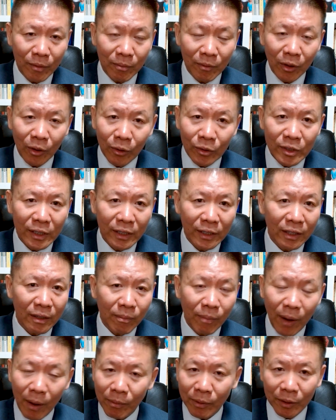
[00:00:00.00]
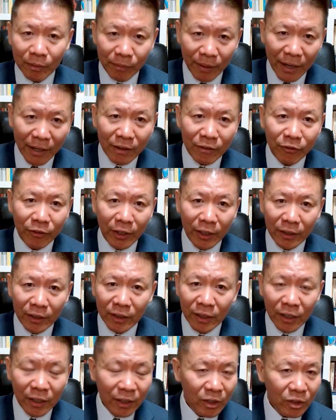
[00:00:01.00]
losing the public benefit
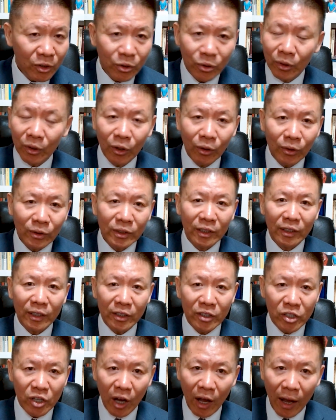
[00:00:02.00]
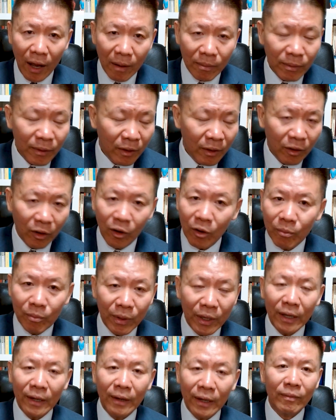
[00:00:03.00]
to losing their job or
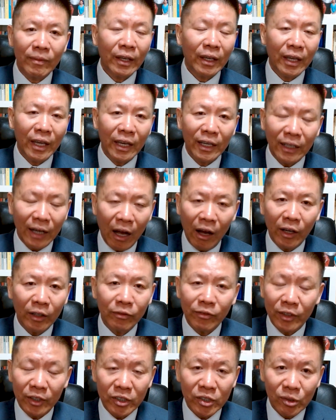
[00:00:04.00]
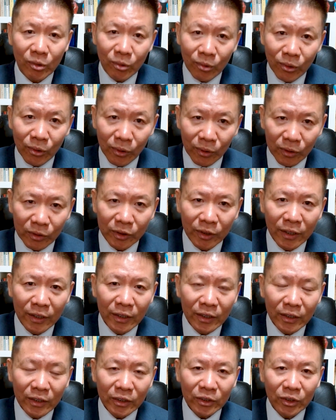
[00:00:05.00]
being kicked out of their schools.
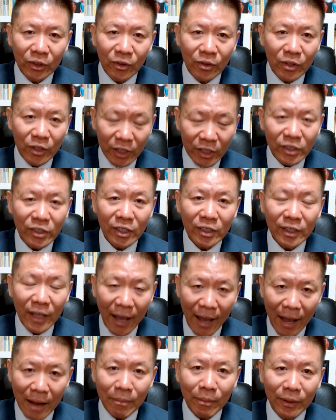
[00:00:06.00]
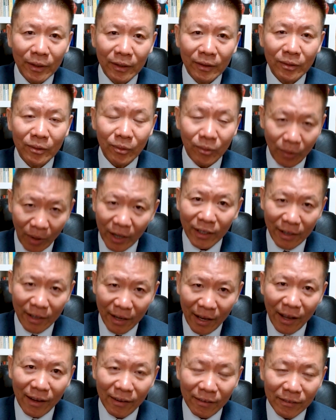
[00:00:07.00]
So this is happening right
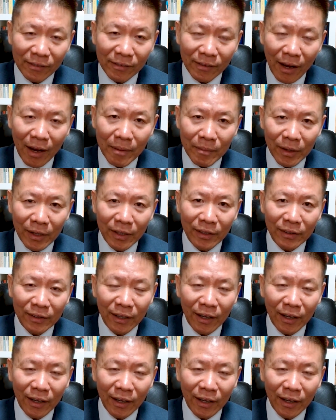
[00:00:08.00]
now, I mean,